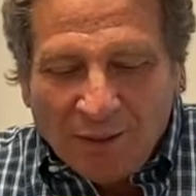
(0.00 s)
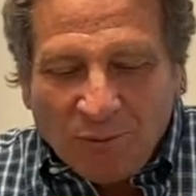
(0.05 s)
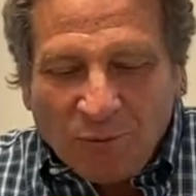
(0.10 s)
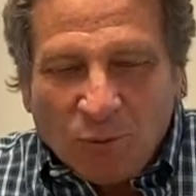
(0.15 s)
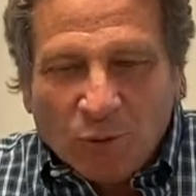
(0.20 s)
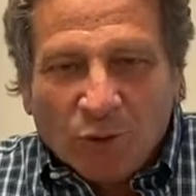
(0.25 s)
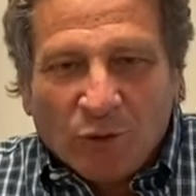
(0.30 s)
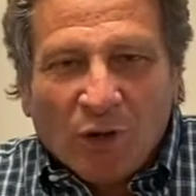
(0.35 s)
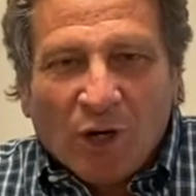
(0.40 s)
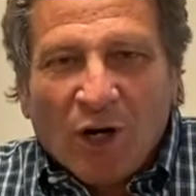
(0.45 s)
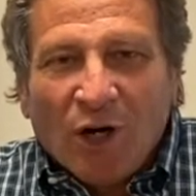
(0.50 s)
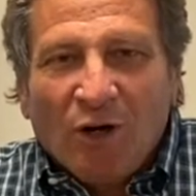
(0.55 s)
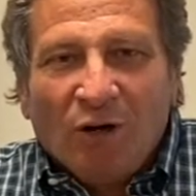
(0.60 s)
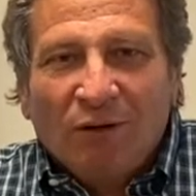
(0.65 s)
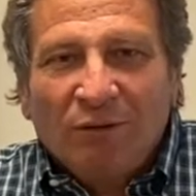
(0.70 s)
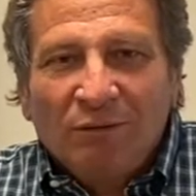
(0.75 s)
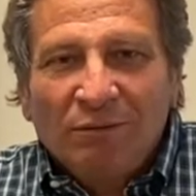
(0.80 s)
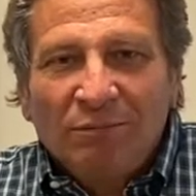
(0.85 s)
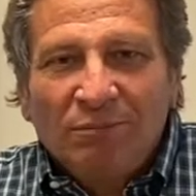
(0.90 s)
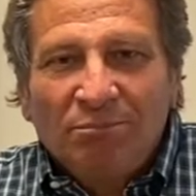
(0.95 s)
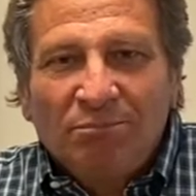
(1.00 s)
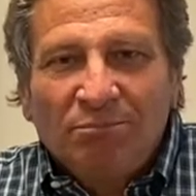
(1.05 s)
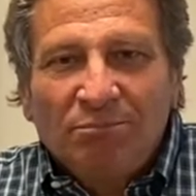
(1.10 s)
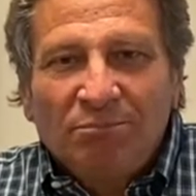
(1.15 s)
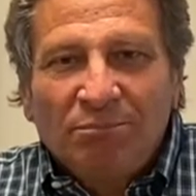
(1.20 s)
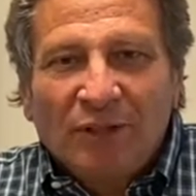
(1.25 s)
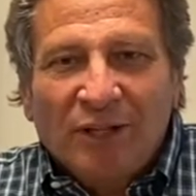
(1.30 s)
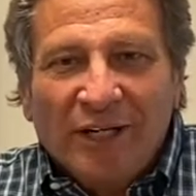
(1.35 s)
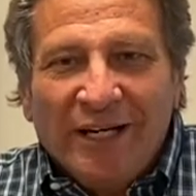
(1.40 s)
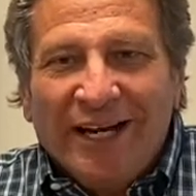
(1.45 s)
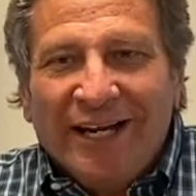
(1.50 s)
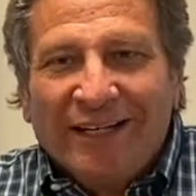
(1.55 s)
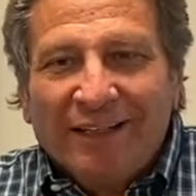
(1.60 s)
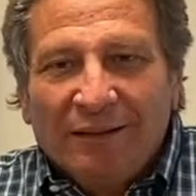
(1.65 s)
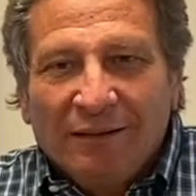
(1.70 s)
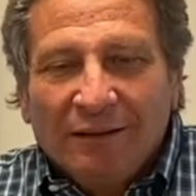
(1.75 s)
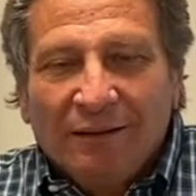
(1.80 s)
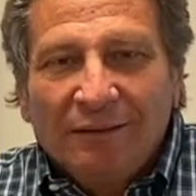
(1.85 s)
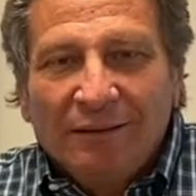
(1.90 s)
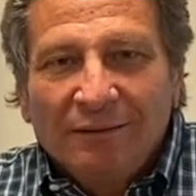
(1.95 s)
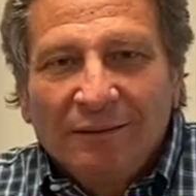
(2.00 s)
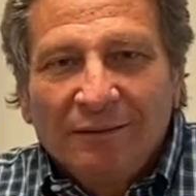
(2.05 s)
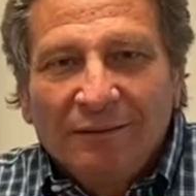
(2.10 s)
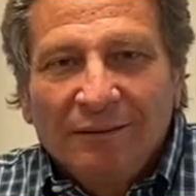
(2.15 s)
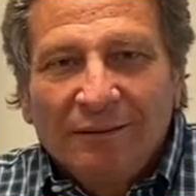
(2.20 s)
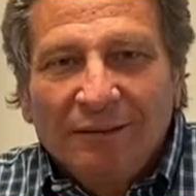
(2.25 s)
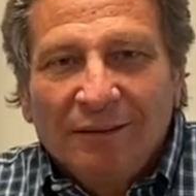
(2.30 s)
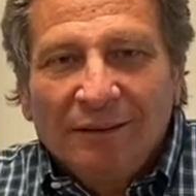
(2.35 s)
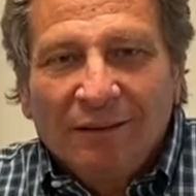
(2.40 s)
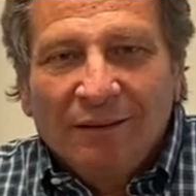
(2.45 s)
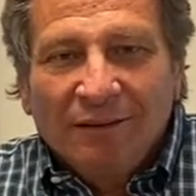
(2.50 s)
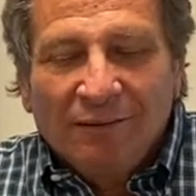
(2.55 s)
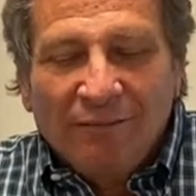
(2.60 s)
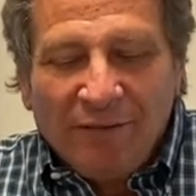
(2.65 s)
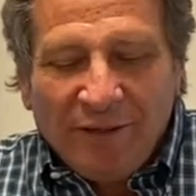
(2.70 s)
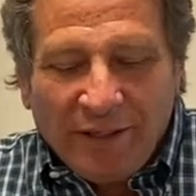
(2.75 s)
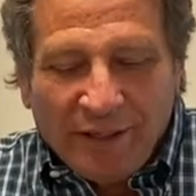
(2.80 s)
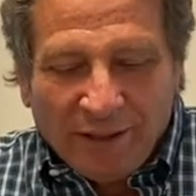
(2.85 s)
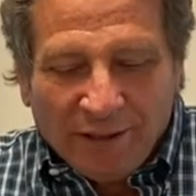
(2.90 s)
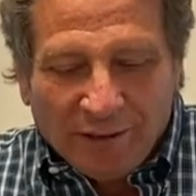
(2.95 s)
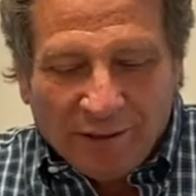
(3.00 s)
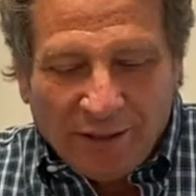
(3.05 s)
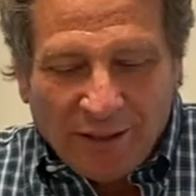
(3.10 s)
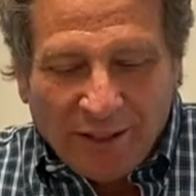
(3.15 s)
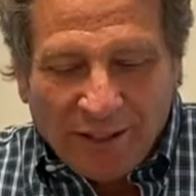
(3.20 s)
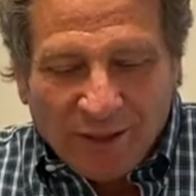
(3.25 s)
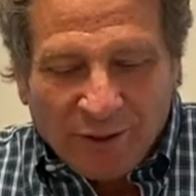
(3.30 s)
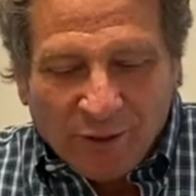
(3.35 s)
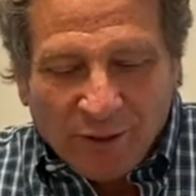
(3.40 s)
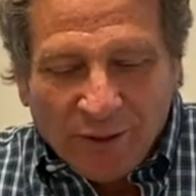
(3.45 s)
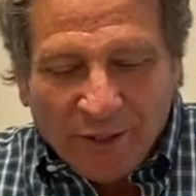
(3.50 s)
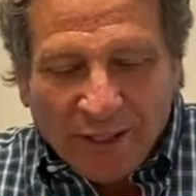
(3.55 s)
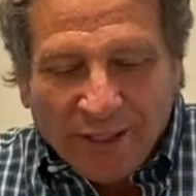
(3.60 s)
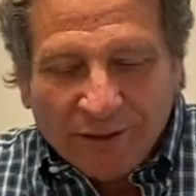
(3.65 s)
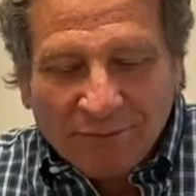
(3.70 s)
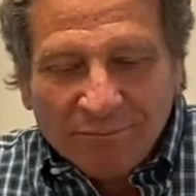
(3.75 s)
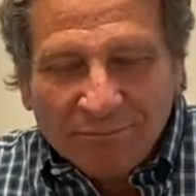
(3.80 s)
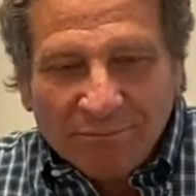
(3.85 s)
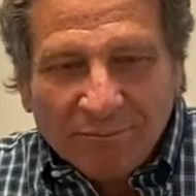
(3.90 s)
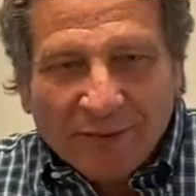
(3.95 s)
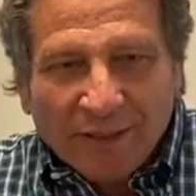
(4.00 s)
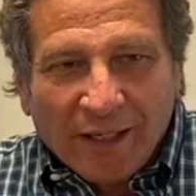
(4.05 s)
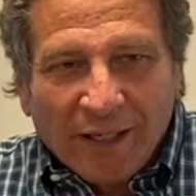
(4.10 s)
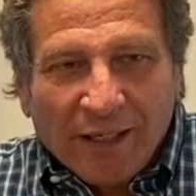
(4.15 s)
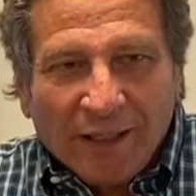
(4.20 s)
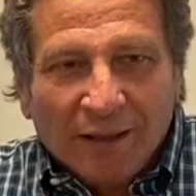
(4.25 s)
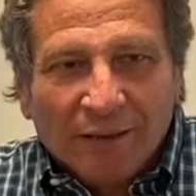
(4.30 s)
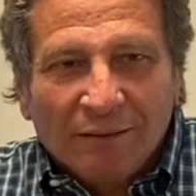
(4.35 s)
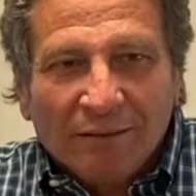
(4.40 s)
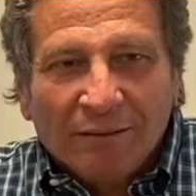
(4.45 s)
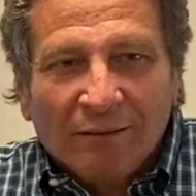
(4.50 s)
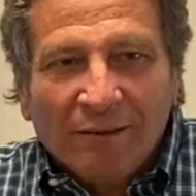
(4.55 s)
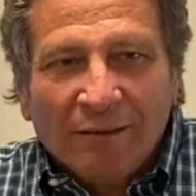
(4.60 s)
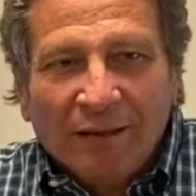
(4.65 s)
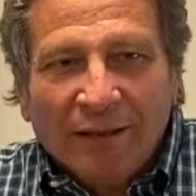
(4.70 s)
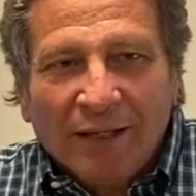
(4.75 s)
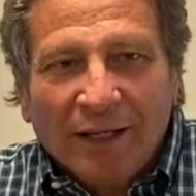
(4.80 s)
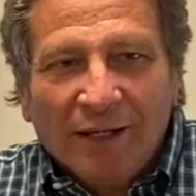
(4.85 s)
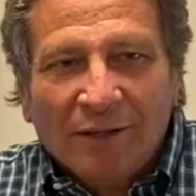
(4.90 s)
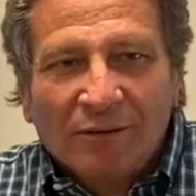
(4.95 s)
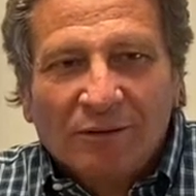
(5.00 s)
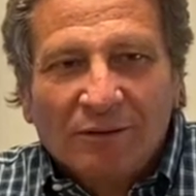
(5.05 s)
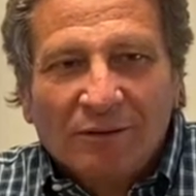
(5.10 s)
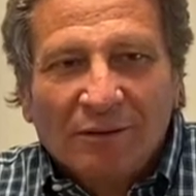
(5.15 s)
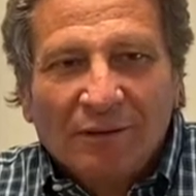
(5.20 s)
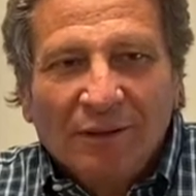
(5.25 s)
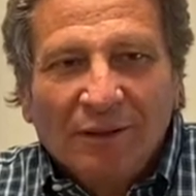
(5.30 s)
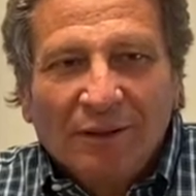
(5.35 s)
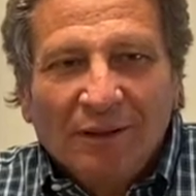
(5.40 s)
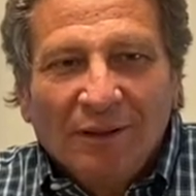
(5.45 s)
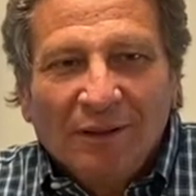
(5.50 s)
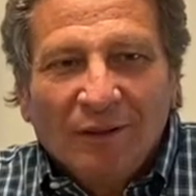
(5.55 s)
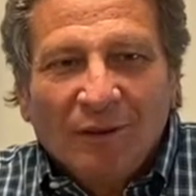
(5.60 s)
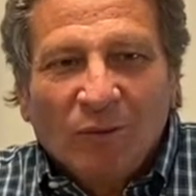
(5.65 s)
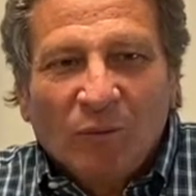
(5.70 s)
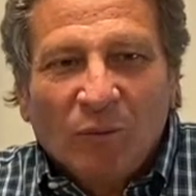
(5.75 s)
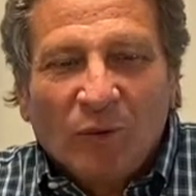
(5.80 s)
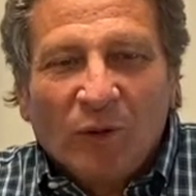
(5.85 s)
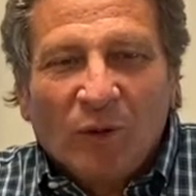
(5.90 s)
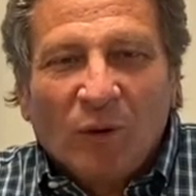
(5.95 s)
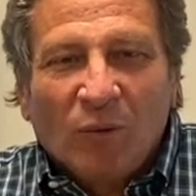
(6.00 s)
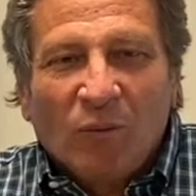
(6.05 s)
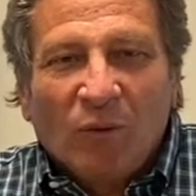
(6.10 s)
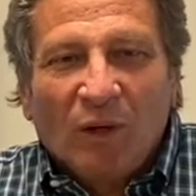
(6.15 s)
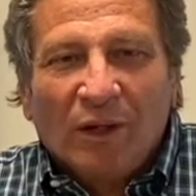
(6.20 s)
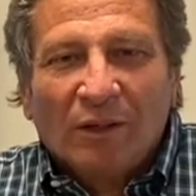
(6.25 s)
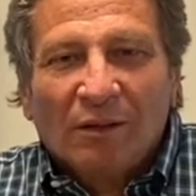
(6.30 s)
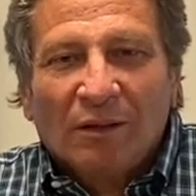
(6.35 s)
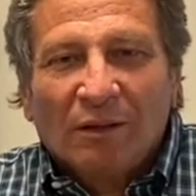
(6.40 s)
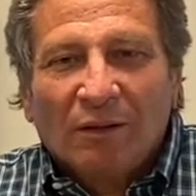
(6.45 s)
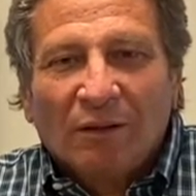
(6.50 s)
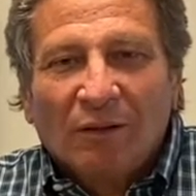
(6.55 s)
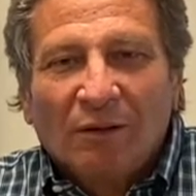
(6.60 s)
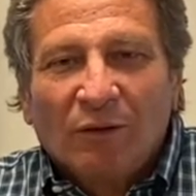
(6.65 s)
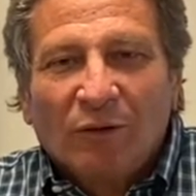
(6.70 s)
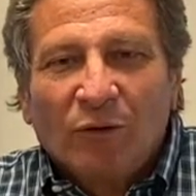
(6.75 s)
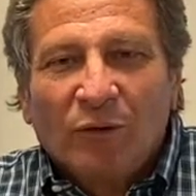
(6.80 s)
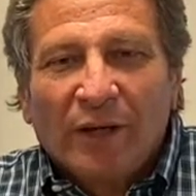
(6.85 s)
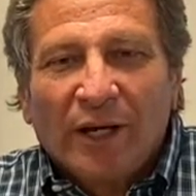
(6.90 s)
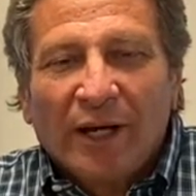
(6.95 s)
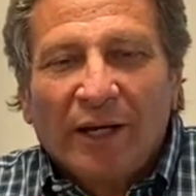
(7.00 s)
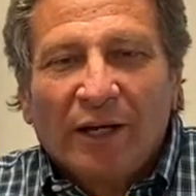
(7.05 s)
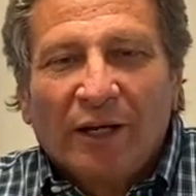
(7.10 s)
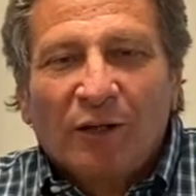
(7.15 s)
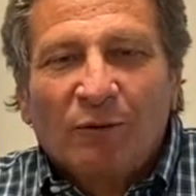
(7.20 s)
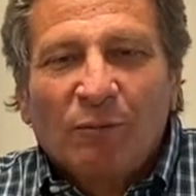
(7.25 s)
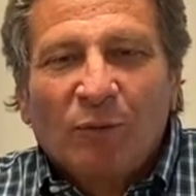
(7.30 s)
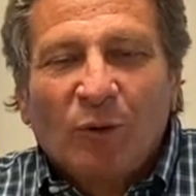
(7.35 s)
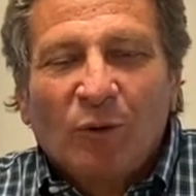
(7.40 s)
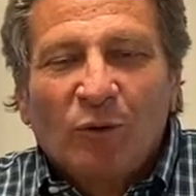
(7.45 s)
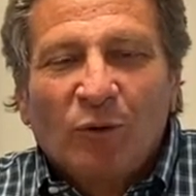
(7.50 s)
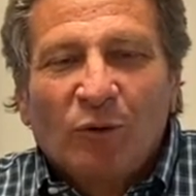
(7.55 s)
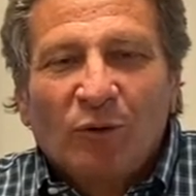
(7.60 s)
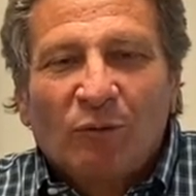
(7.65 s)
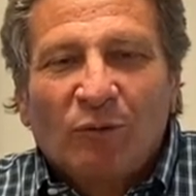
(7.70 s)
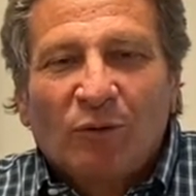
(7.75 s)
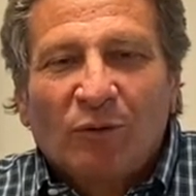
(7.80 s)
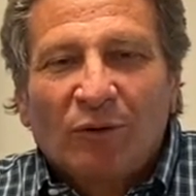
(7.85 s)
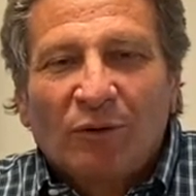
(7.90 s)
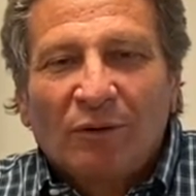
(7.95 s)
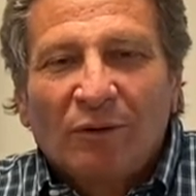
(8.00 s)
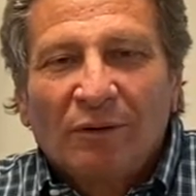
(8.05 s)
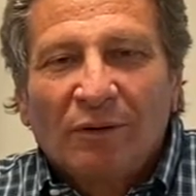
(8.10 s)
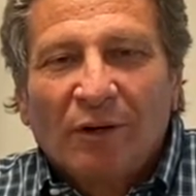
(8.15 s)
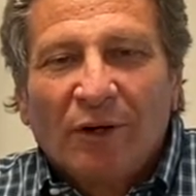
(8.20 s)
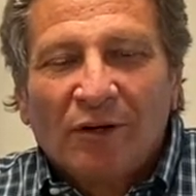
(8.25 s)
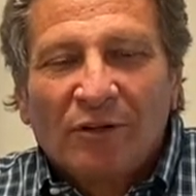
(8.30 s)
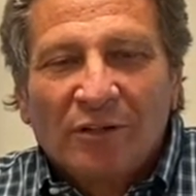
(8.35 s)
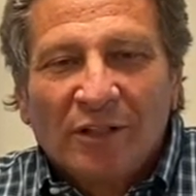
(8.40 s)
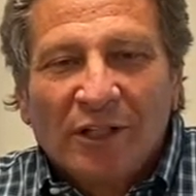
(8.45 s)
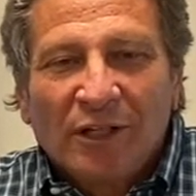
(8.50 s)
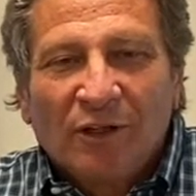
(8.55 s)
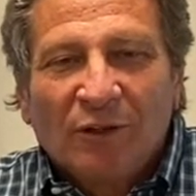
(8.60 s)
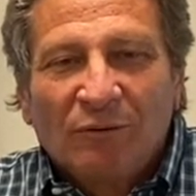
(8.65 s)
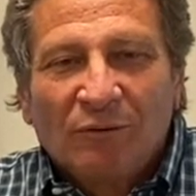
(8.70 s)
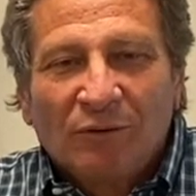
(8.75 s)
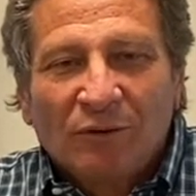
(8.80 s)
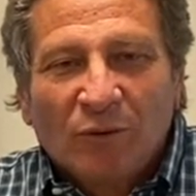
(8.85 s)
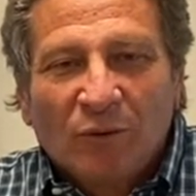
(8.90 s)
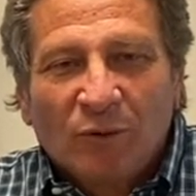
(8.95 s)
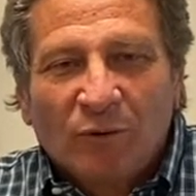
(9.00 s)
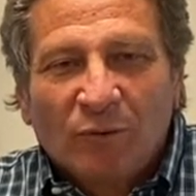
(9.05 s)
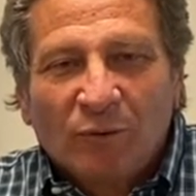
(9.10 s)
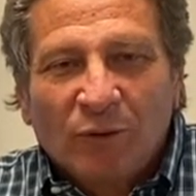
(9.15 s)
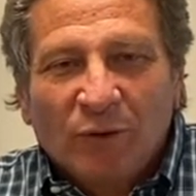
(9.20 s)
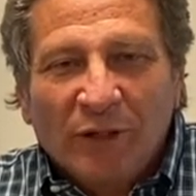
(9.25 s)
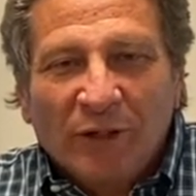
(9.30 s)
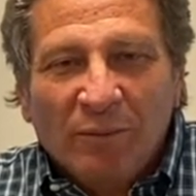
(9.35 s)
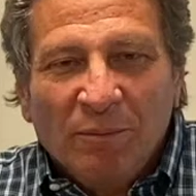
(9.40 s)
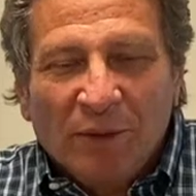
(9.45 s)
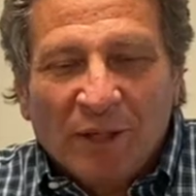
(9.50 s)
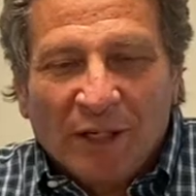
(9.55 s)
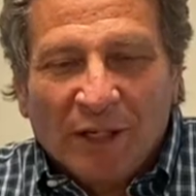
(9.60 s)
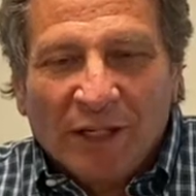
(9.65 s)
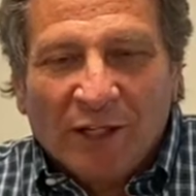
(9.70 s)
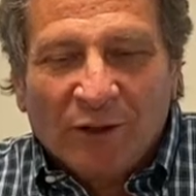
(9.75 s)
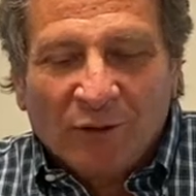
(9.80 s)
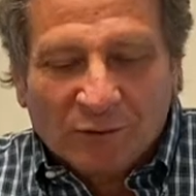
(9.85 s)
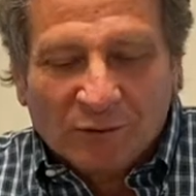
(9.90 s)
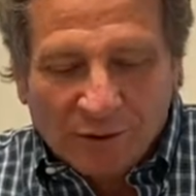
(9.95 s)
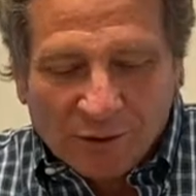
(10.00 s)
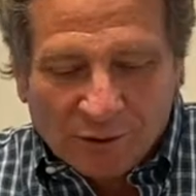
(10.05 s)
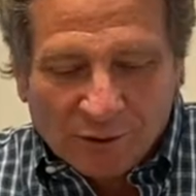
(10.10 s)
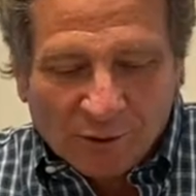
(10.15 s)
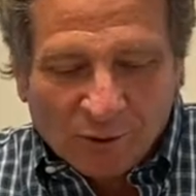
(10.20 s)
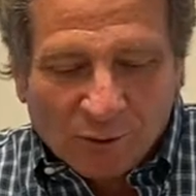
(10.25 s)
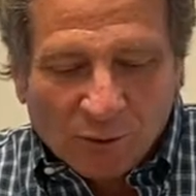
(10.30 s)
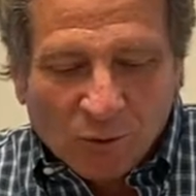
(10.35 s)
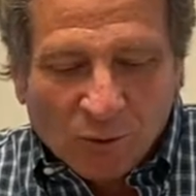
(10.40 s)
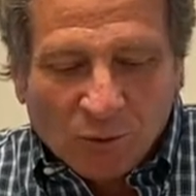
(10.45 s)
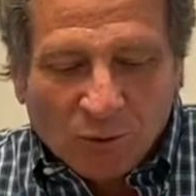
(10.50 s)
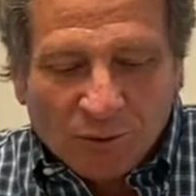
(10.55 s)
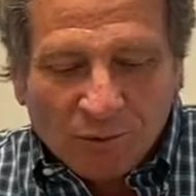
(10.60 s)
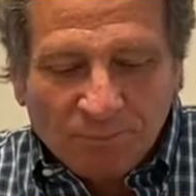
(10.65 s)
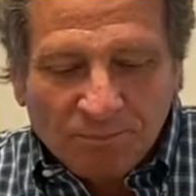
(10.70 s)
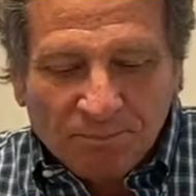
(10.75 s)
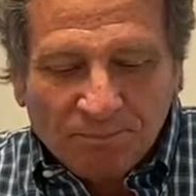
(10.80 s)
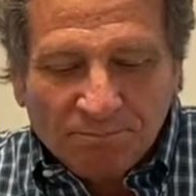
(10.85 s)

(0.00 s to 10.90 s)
We're all connected via the internet, and hence we don't want to create exposure for ourselves or for anybody else at the school.